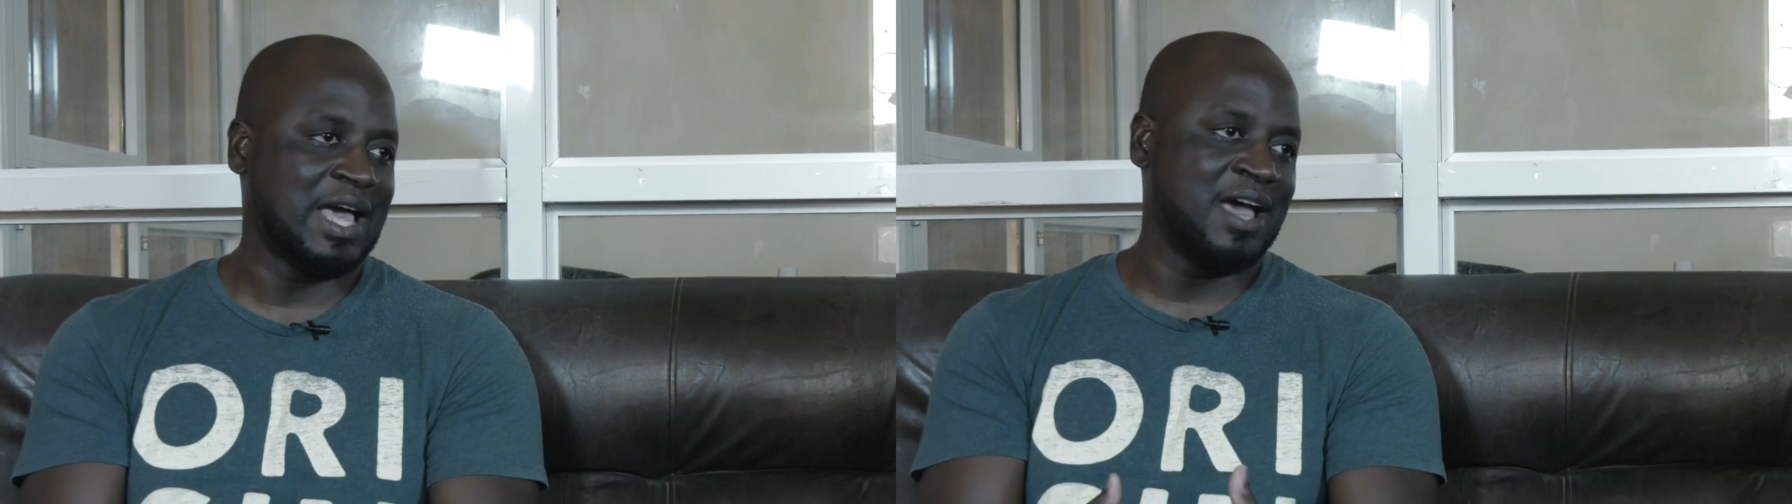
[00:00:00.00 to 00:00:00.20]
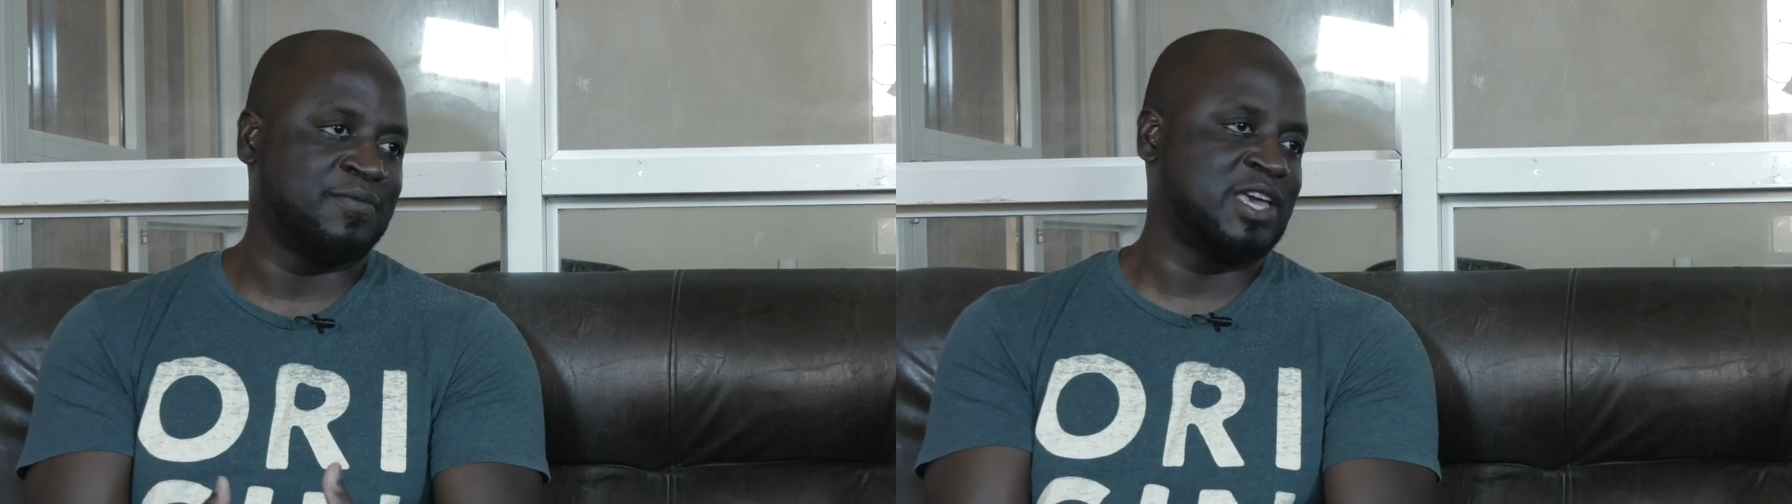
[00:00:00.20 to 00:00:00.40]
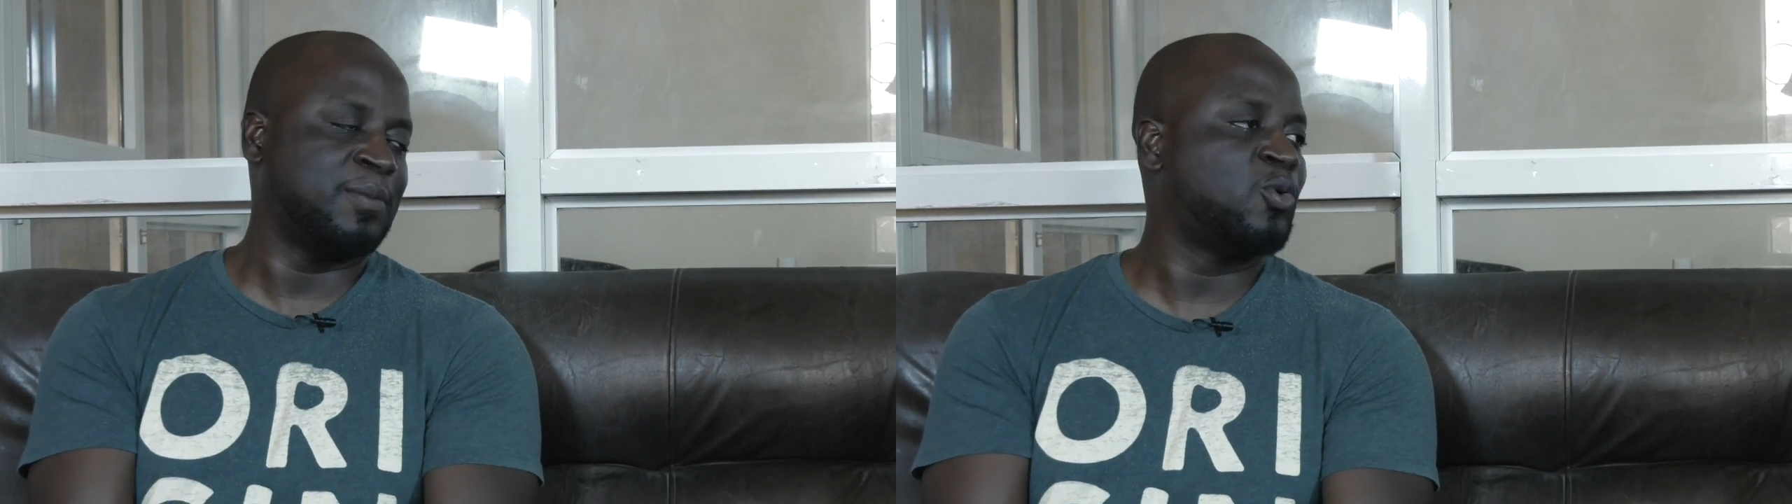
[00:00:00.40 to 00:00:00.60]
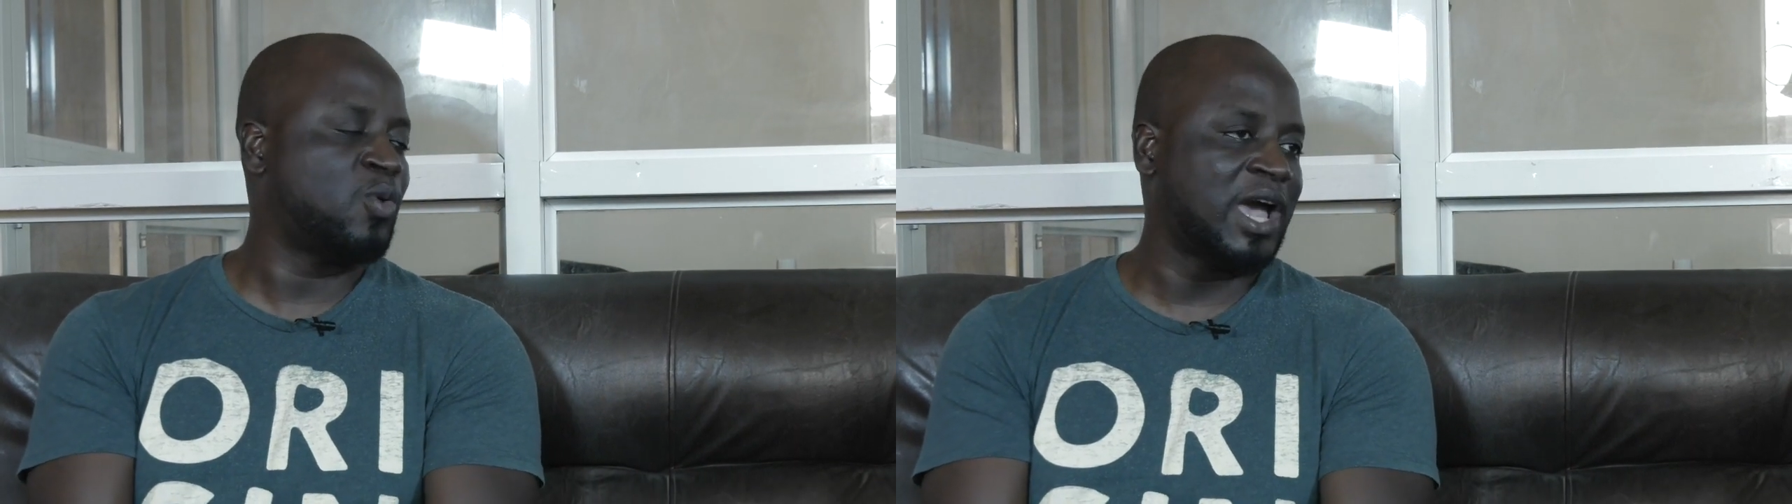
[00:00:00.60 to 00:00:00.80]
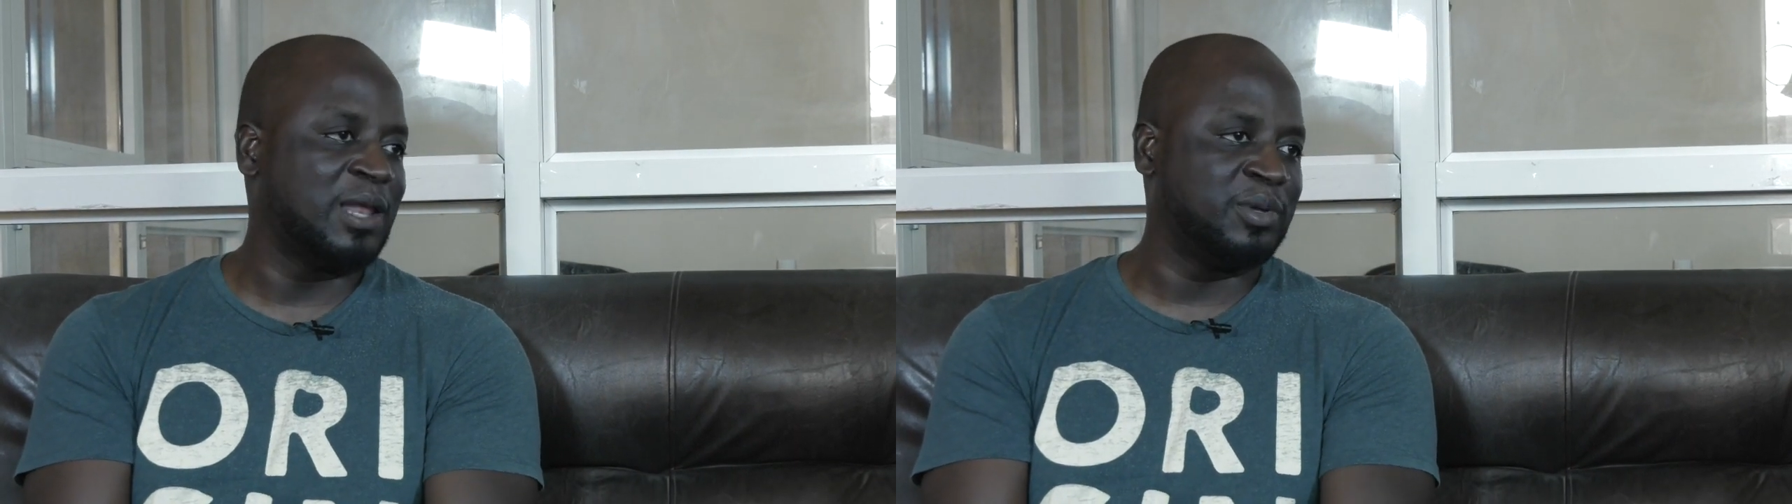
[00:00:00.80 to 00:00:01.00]
I've kept
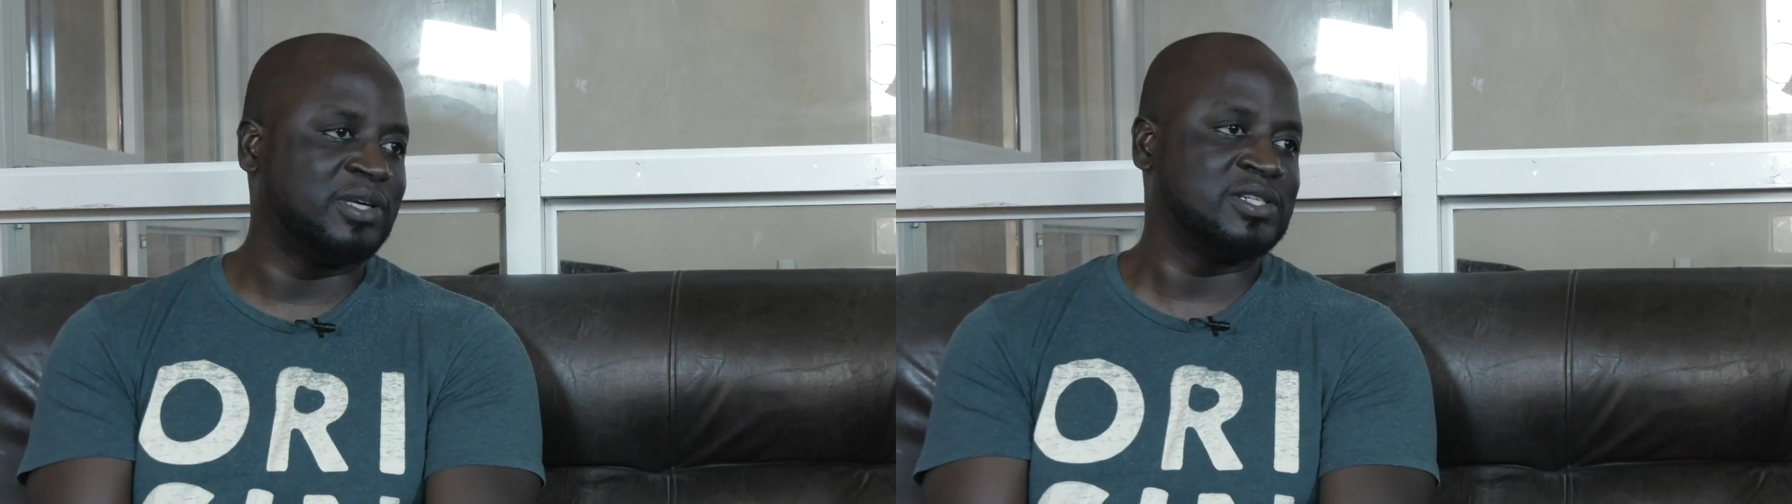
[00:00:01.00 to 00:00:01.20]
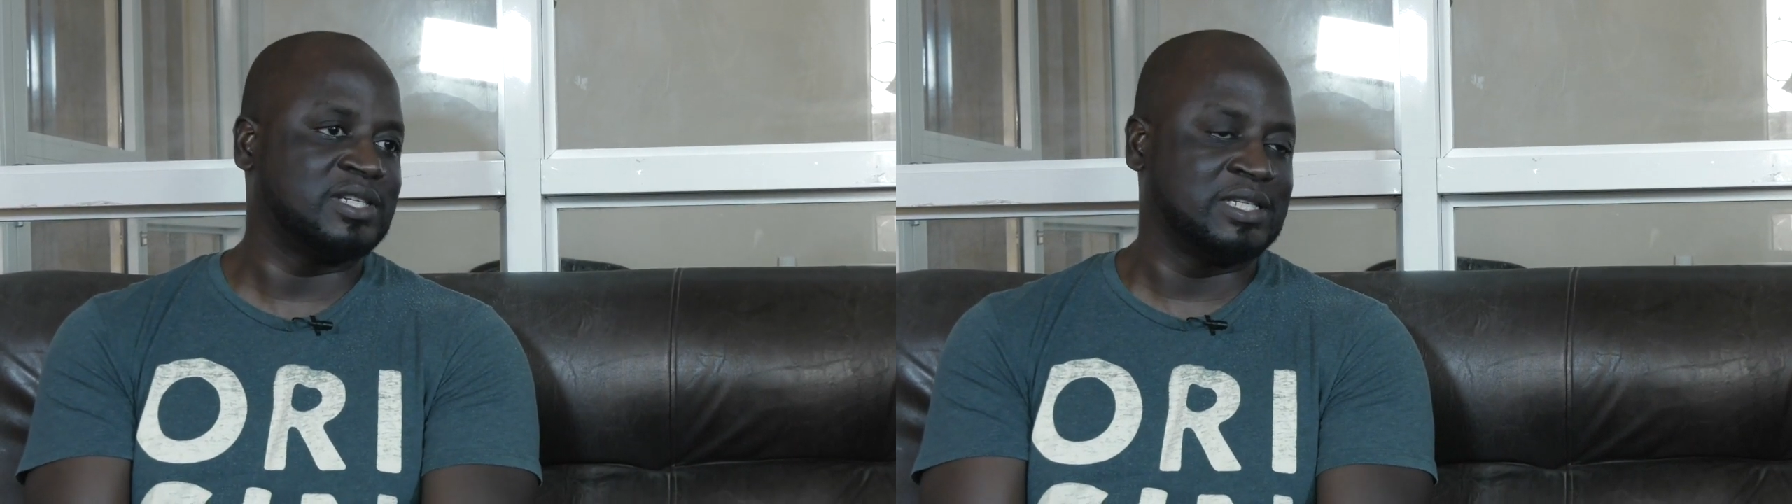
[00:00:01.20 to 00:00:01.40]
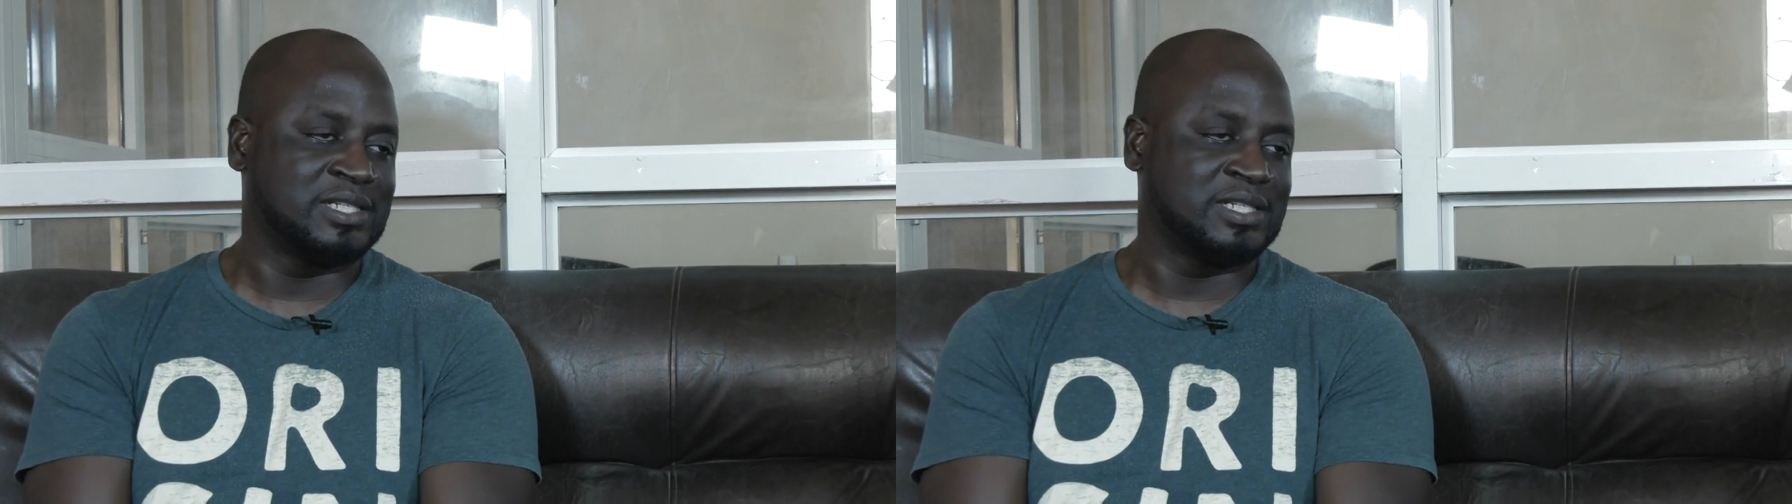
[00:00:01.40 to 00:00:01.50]
quiet because